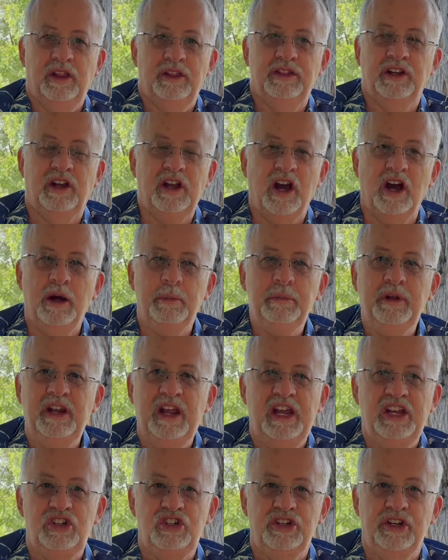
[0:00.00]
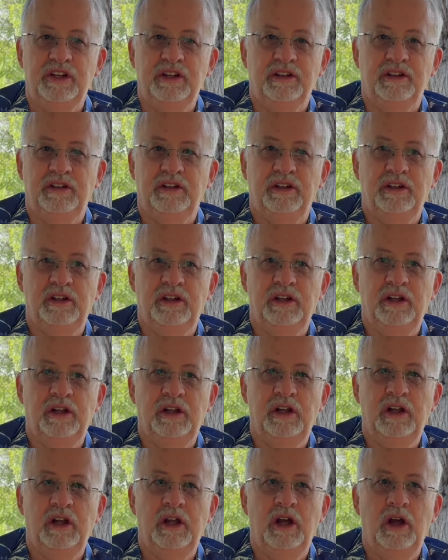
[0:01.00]
The combination
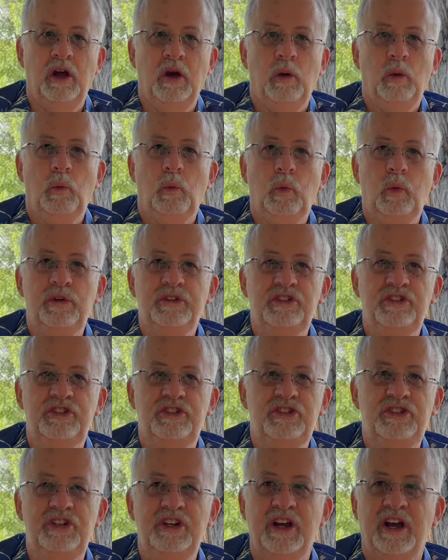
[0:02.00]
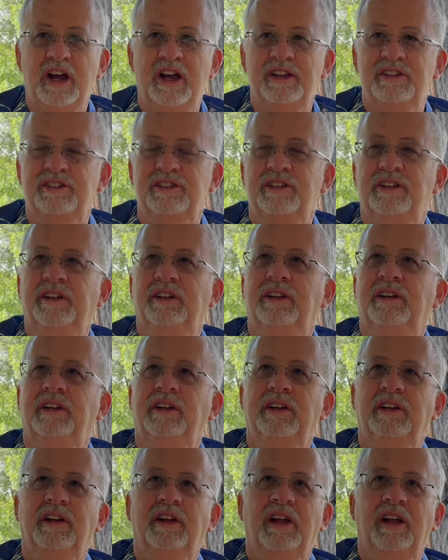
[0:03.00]
was just,
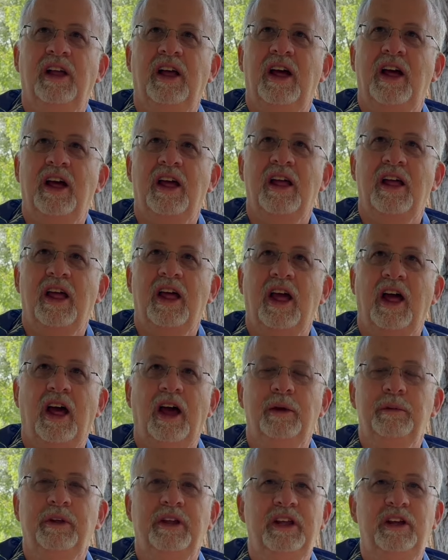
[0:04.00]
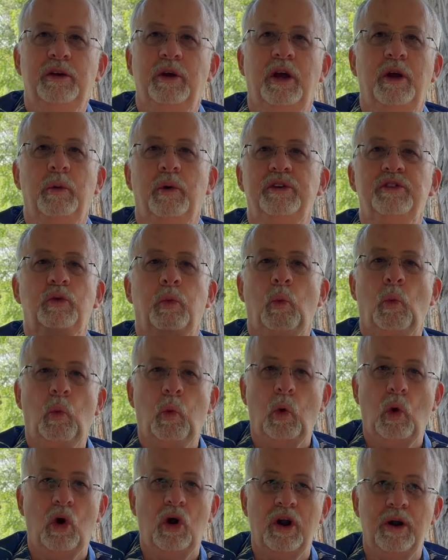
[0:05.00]
it was
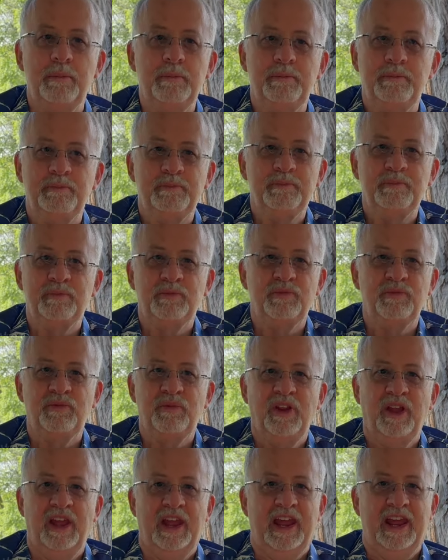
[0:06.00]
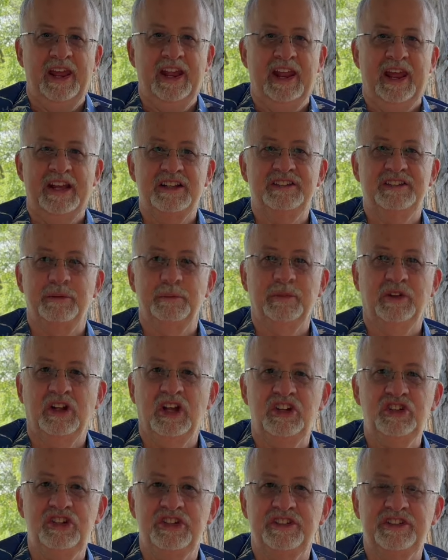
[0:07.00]
warm. It had some
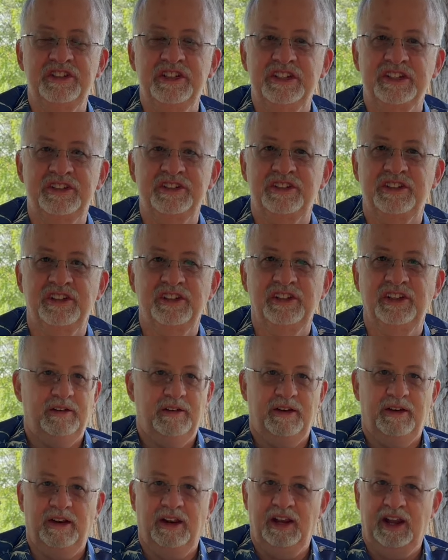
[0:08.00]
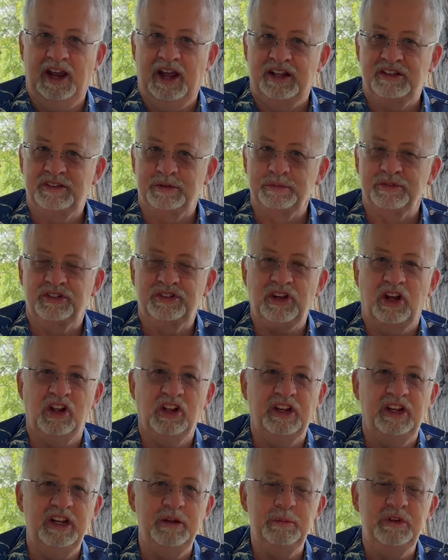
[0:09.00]
lusciousness, it had some
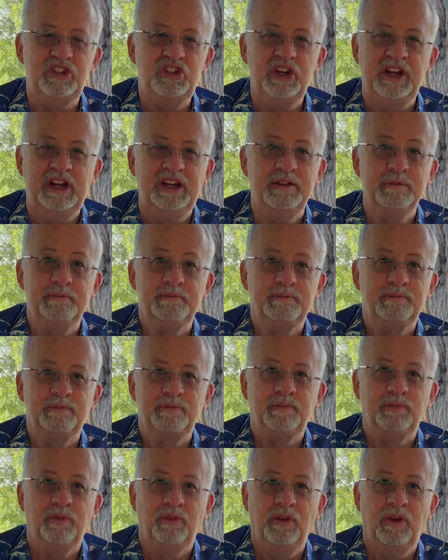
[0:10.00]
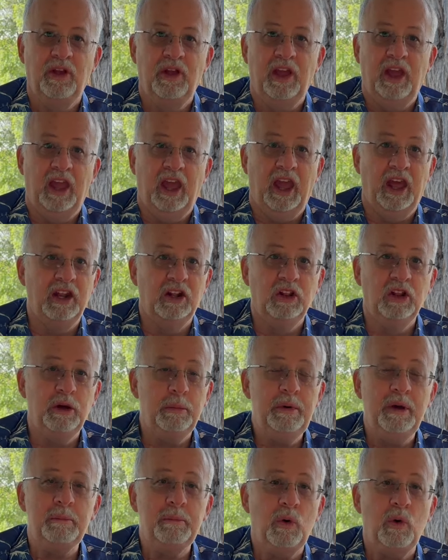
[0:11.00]
solid imaging, and a little
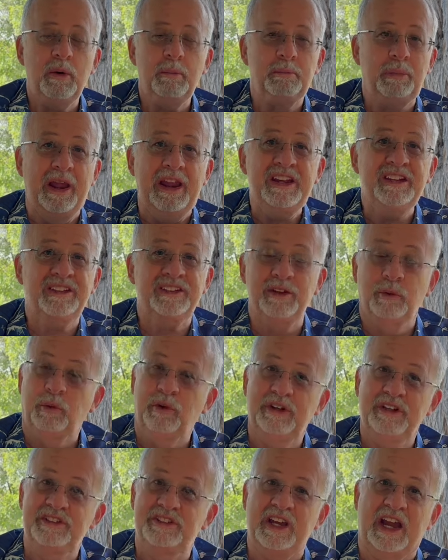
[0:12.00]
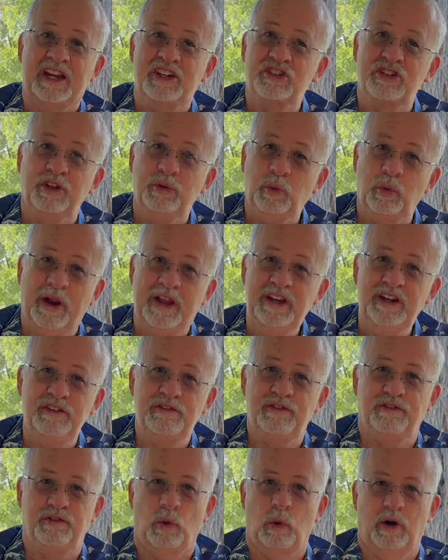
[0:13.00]
bit more bass than what it's actually rated
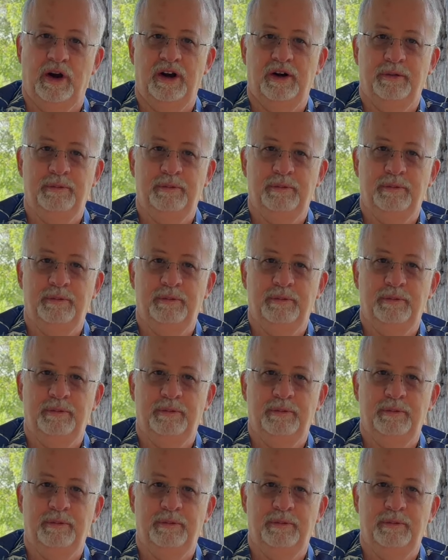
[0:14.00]
for.